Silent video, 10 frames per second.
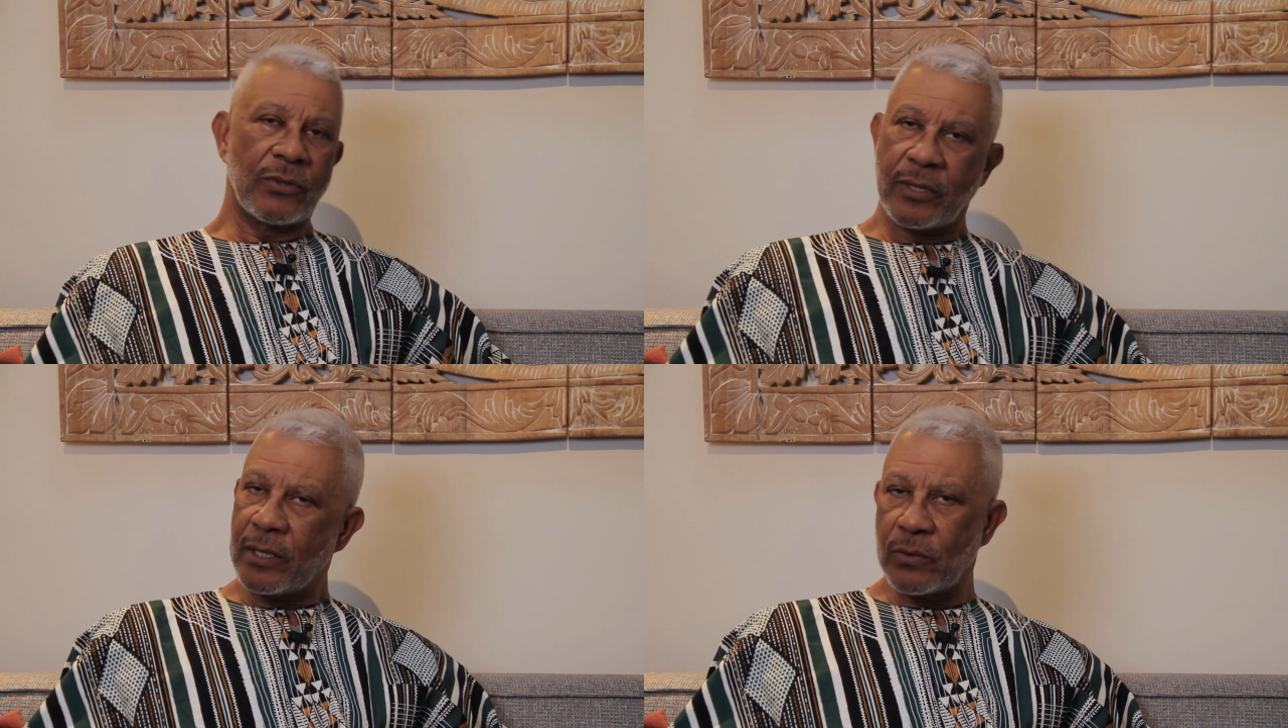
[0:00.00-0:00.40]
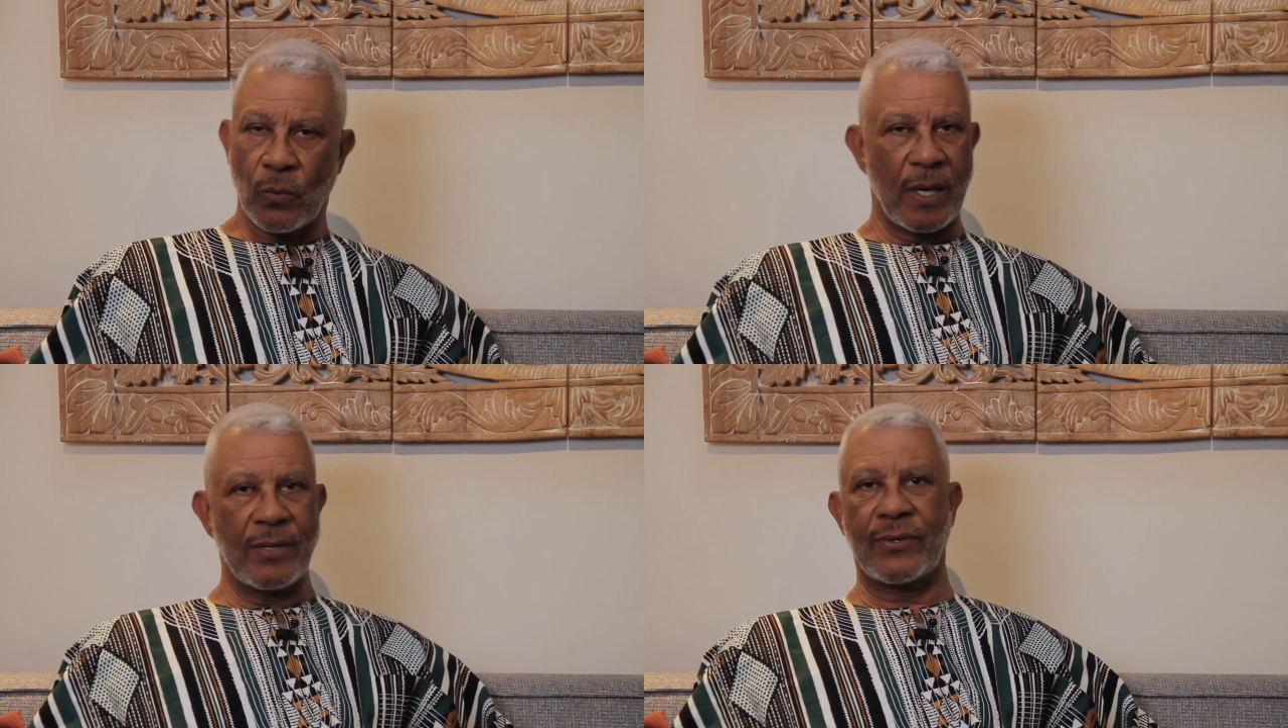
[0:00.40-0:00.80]
You didn't
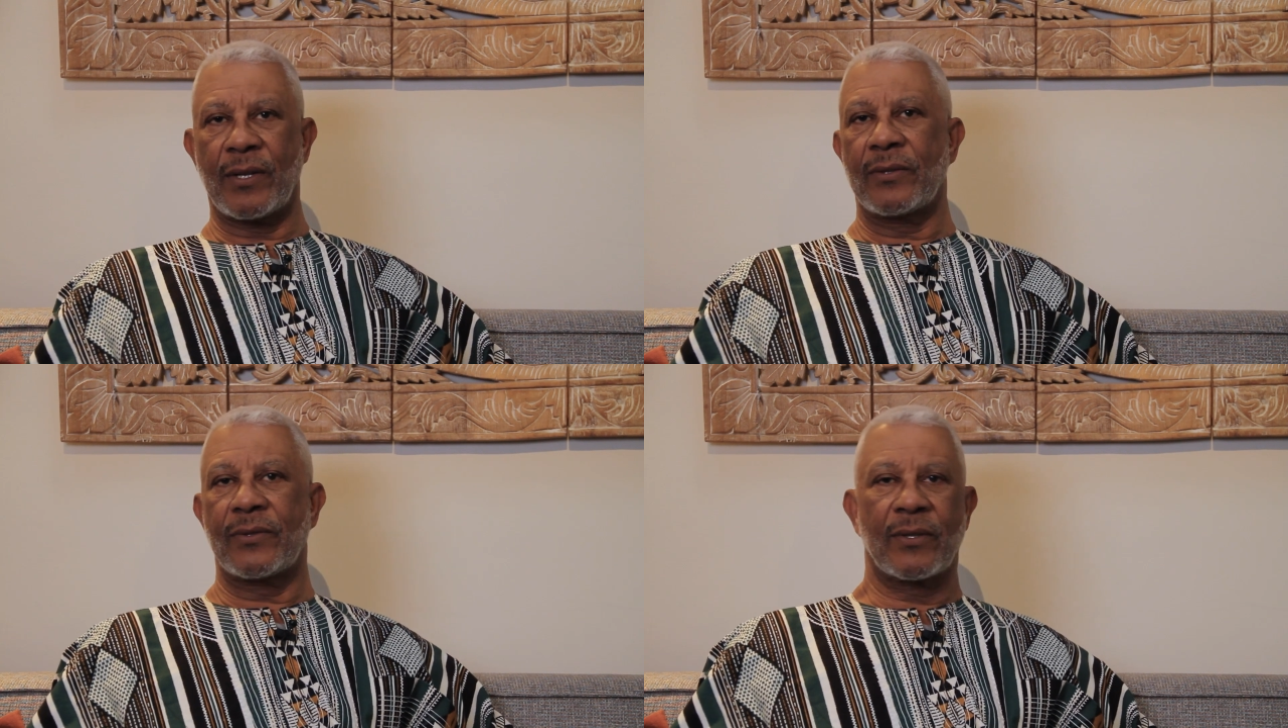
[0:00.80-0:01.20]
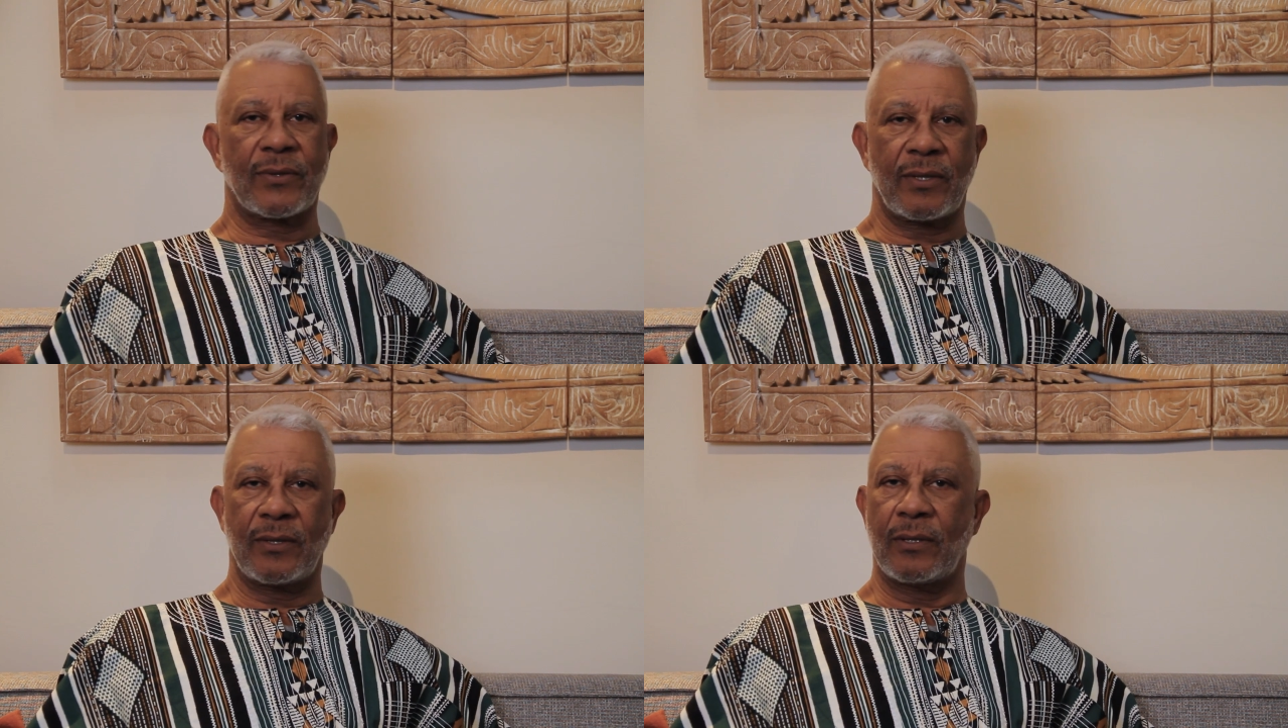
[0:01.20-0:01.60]
waste
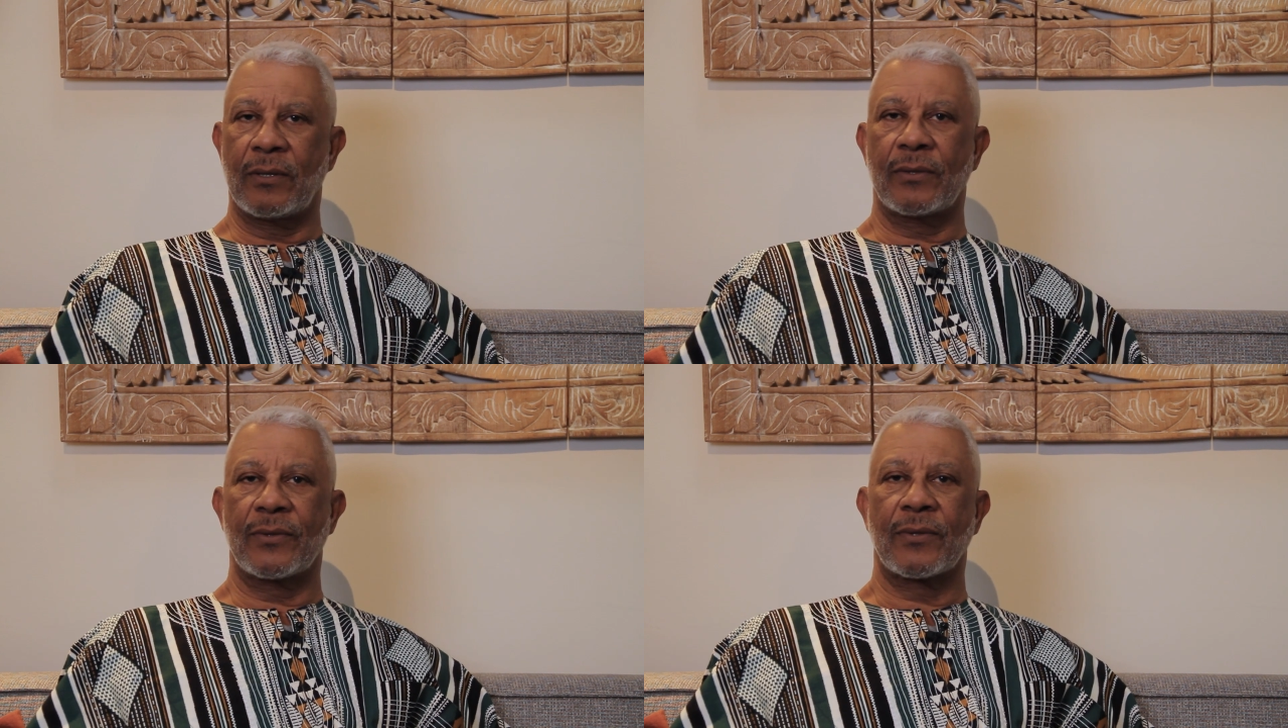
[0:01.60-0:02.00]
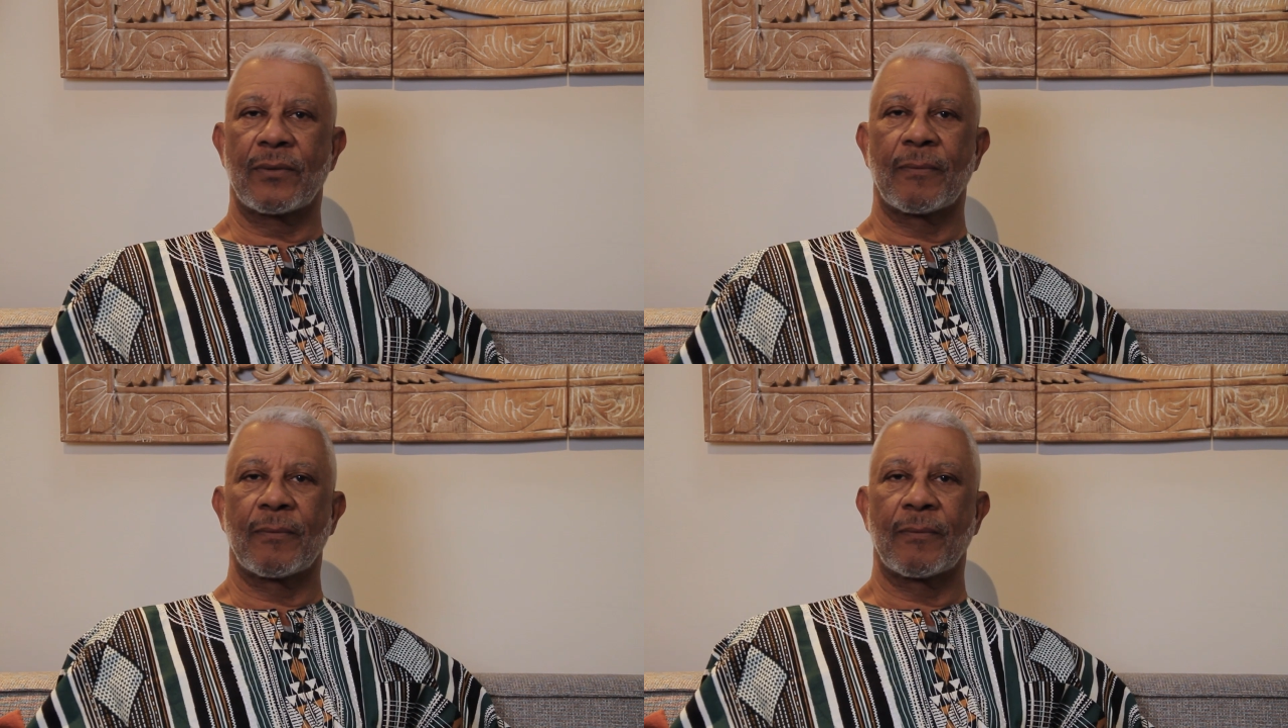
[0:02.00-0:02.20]
60 years.